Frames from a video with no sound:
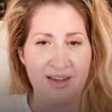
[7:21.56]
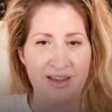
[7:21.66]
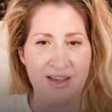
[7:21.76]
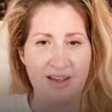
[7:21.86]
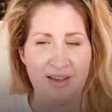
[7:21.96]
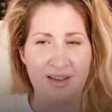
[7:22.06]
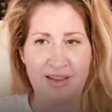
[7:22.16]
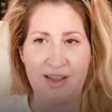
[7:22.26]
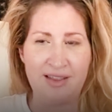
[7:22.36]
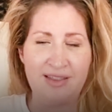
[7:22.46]
then
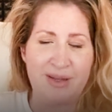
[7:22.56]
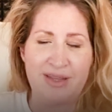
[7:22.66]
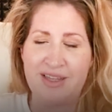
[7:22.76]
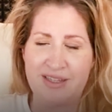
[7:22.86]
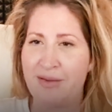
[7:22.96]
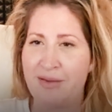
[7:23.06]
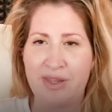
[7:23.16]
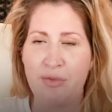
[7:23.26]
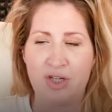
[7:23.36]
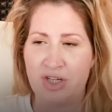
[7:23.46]
but this is
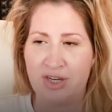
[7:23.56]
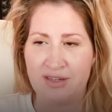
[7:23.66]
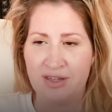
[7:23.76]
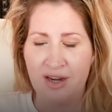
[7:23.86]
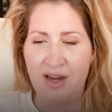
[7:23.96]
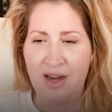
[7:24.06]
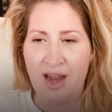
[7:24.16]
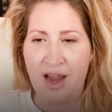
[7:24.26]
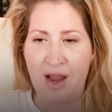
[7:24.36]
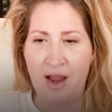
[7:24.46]
something which is
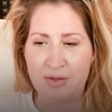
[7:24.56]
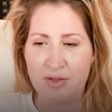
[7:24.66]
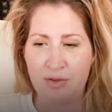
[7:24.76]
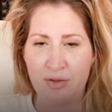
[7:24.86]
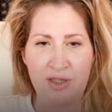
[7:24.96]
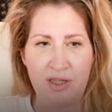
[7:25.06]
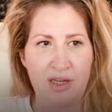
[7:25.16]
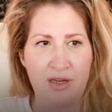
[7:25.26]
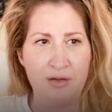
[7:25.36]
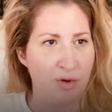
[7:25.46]

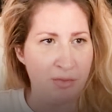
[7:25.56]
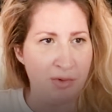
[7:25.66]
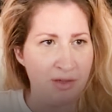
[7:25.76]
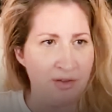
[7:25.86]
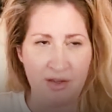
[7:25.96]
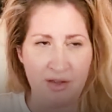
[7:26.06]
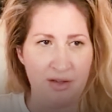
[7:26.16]
absolutely normal